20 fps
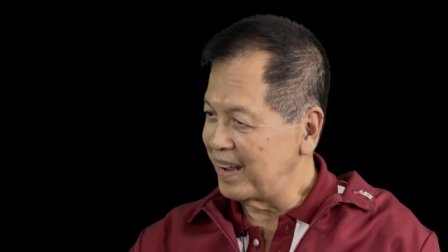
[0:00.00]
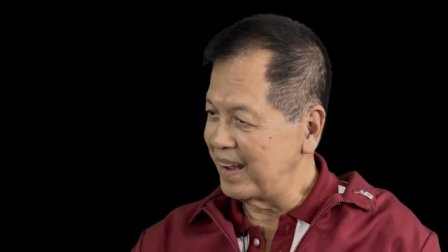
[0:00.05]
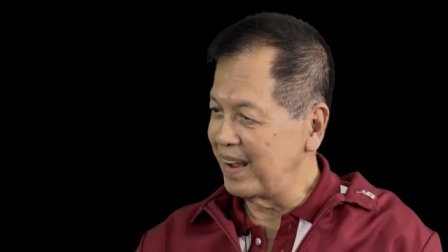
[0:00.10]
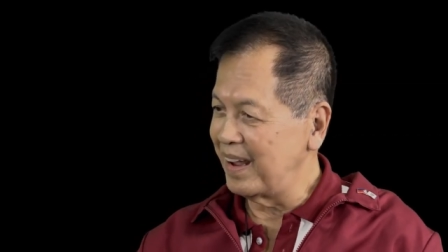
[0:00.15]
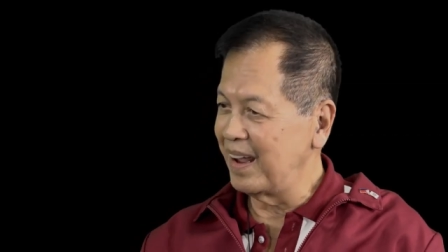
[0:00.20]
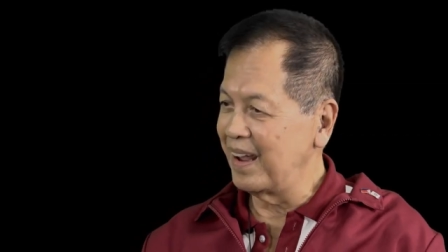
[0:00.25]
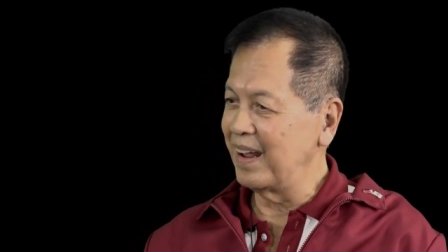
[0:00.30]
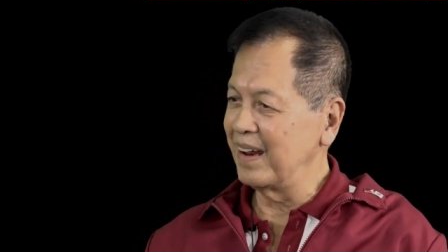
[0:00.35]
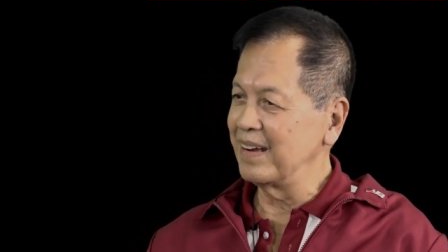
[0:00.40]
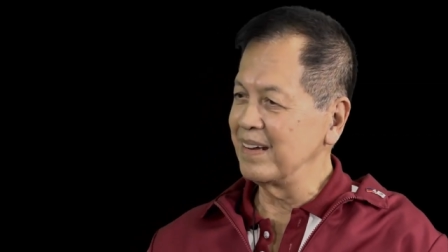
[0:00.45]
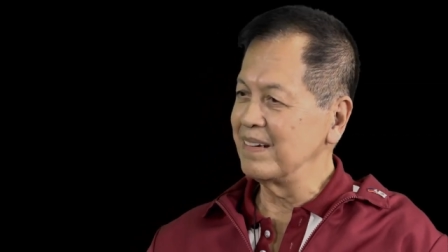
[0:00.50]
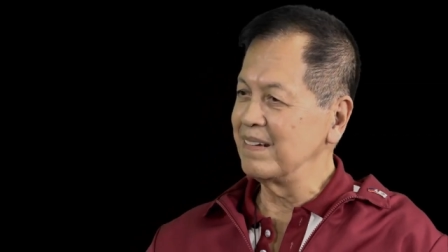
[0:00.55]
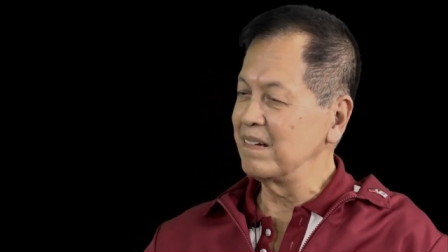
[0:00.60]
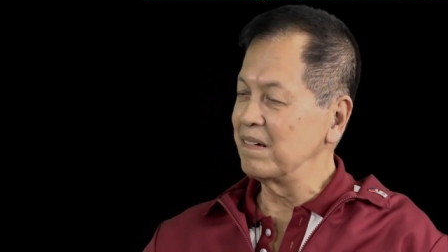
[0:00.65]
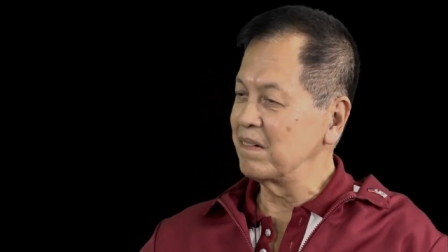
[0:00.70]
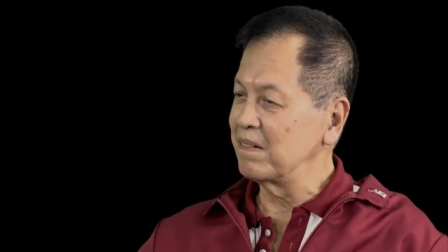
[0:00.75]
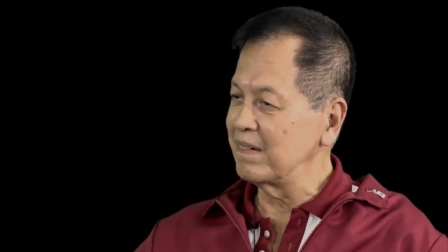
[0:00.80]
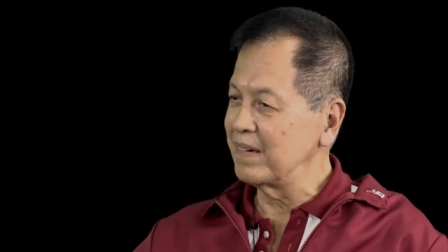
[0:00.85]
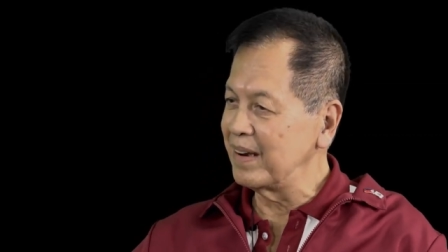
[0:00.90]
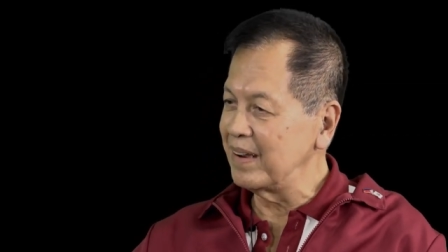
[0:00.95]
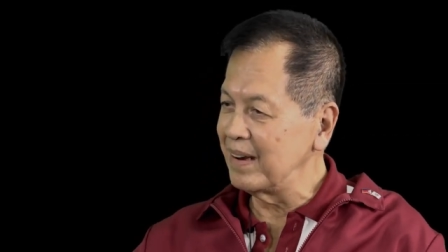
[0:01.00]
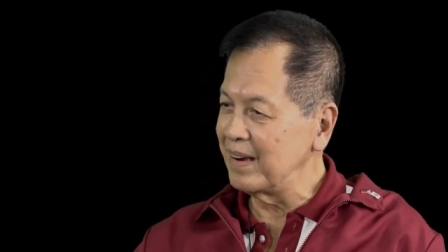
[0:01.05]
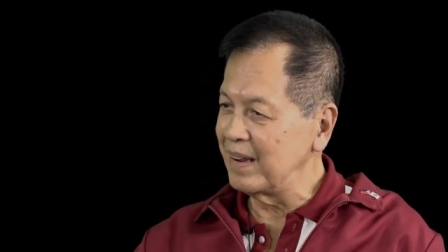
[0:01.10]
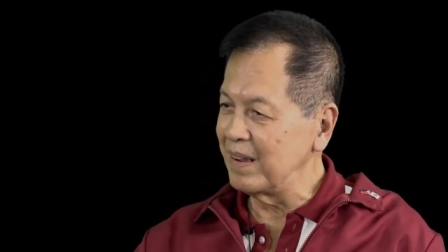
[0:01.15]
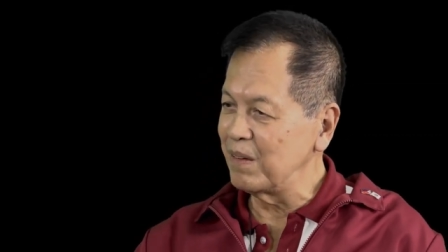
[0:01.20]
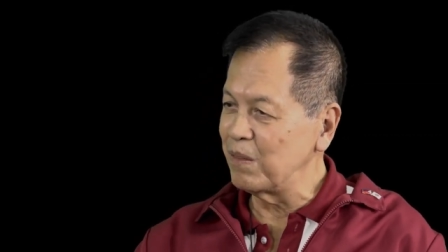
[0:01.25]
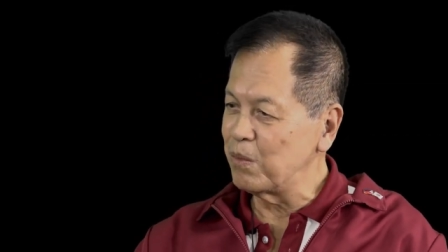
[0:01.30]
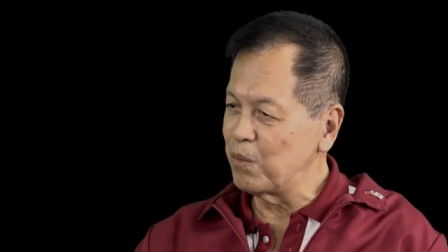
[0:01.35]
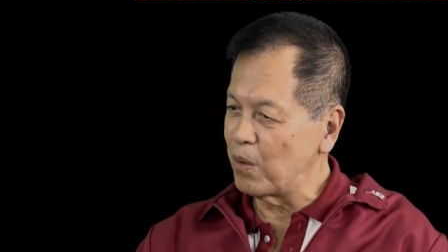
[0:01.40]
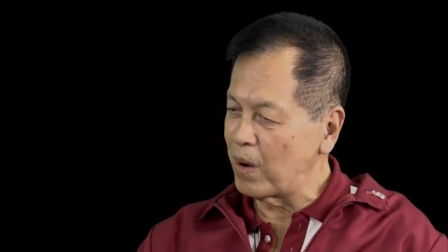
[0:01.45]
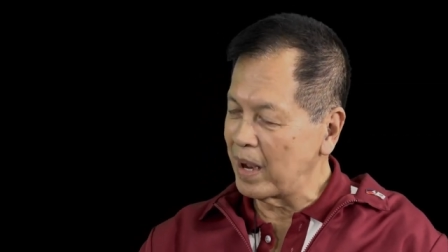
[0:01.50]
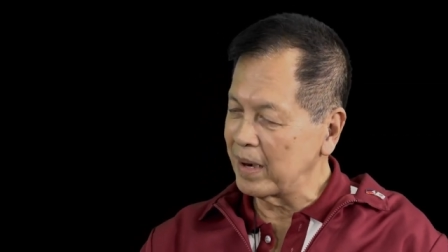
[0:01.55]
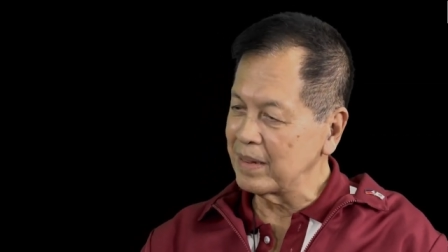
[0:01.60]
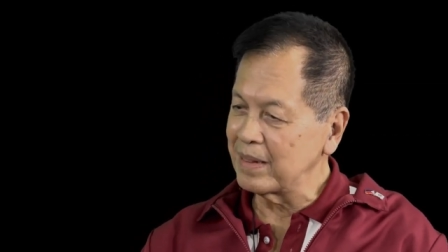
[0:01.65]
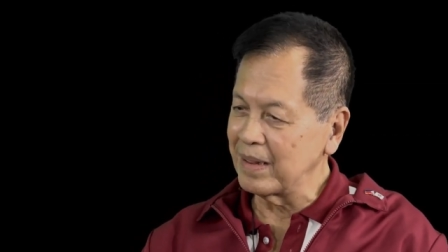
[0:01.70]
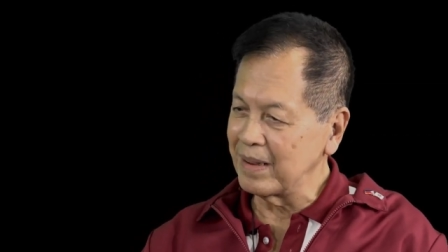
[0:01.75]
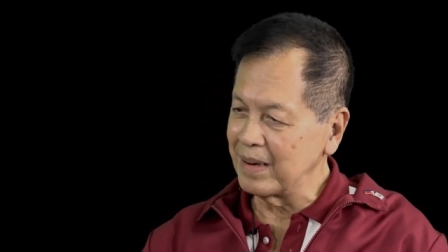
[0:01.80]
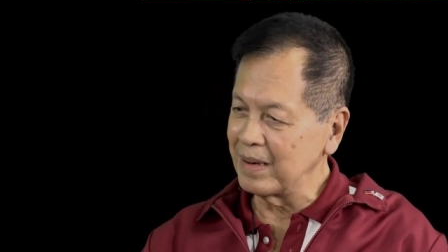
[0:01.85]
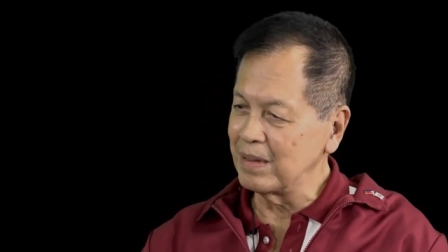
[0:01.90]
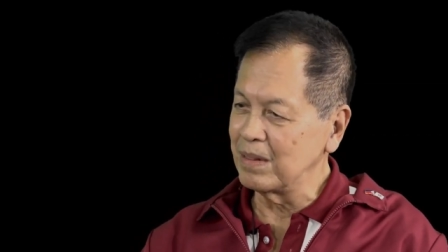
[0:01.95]
and really
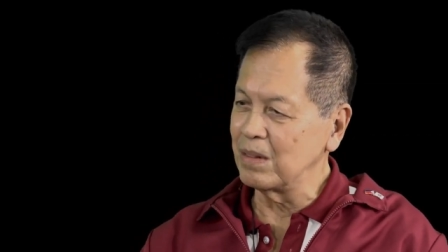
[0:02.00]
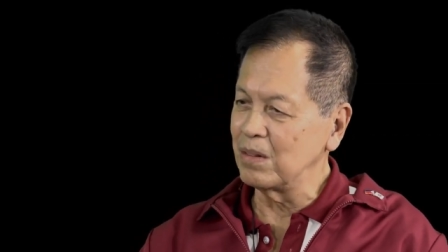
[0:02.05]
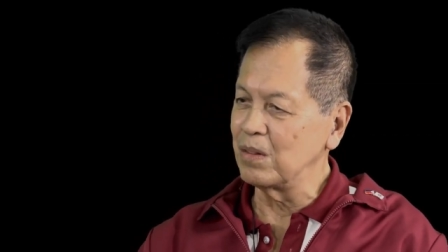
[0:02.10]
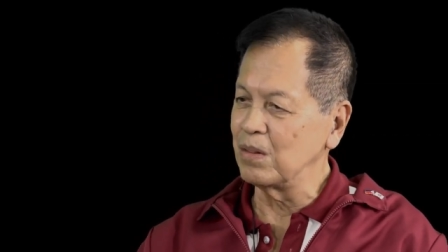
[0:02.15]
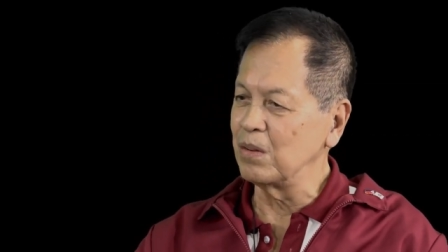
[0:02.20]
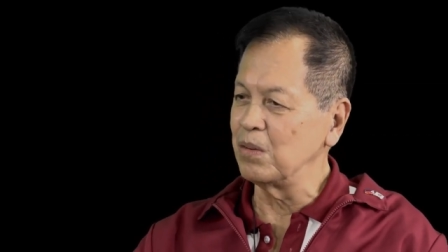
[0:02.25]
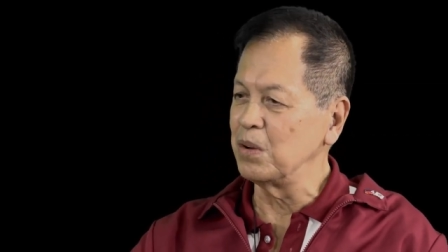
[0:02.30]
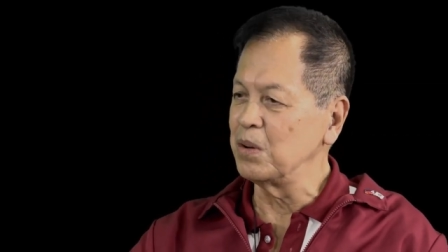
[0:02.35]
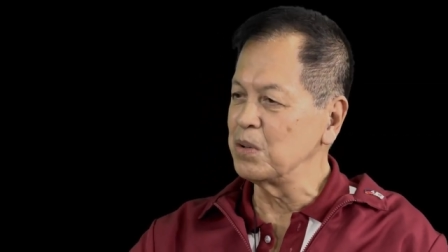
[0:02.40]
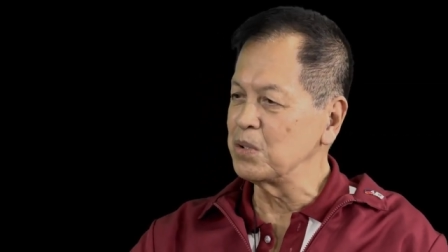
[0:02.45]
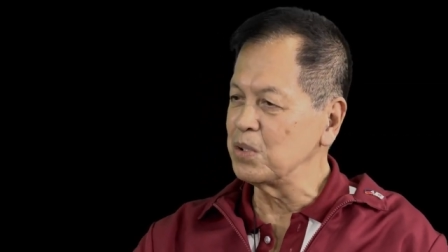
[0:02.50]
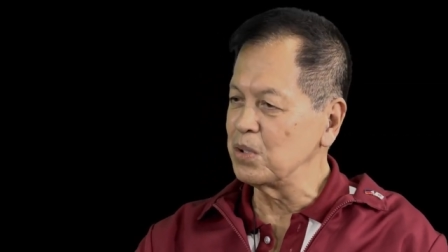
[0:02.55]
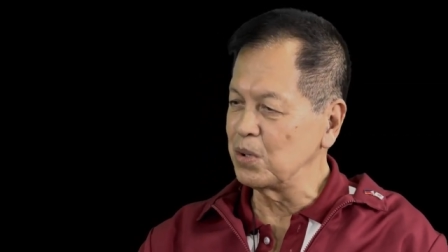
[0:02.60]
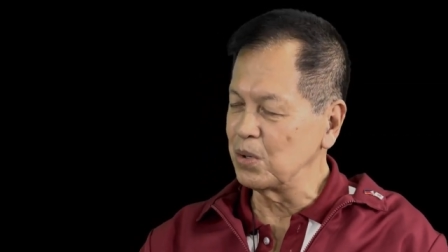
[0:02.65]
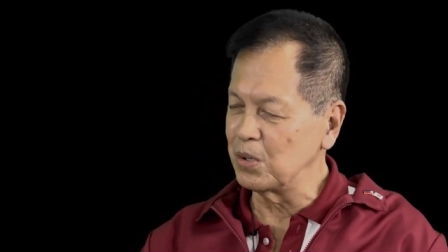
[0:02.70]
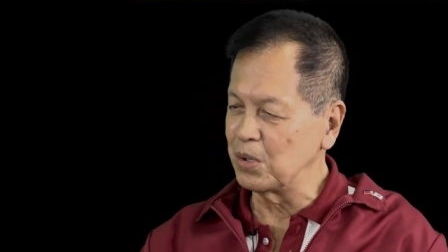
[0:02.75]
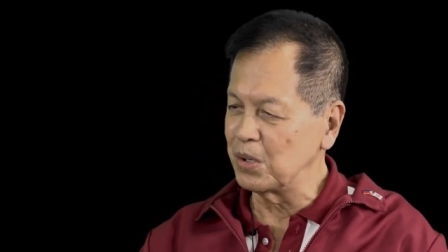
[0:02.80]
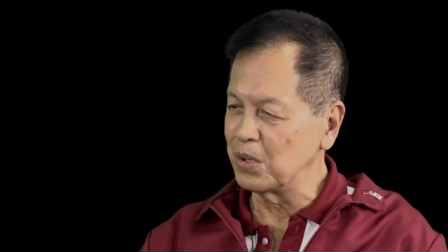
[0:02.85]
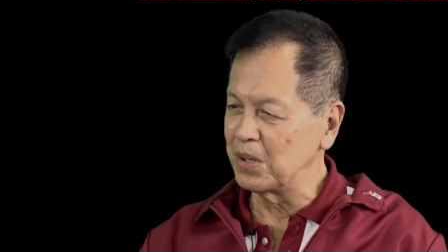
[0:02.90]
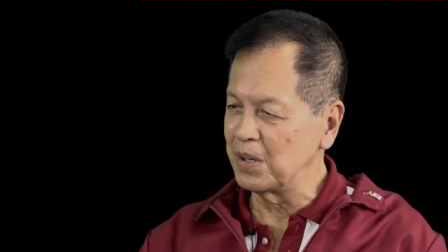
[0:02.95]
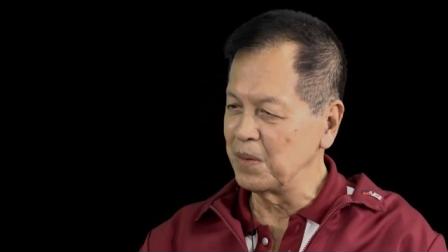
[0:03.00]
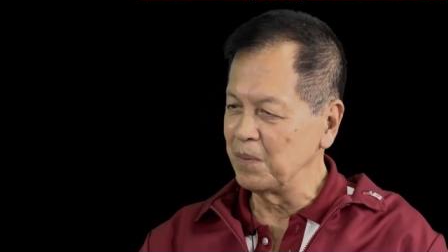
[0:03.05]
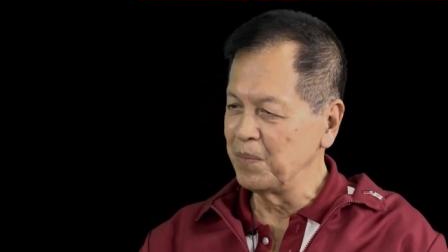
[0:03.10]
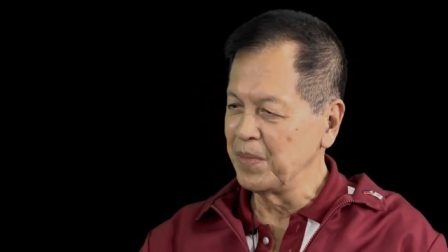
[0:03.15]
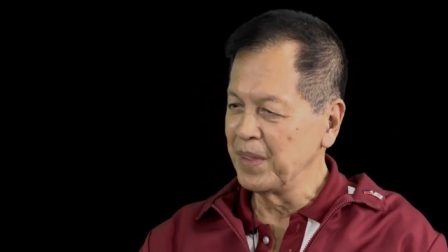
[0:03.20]
wanted to ensure